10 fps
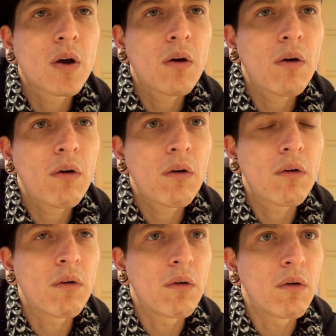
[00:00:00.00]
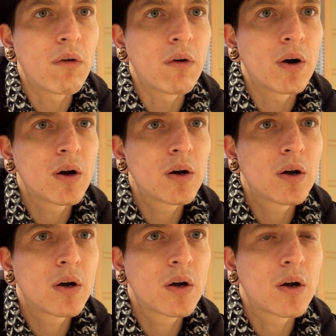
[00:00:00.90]
Oh,
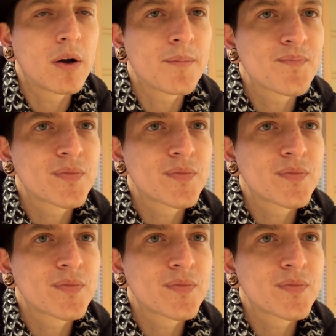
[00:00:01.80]
oh,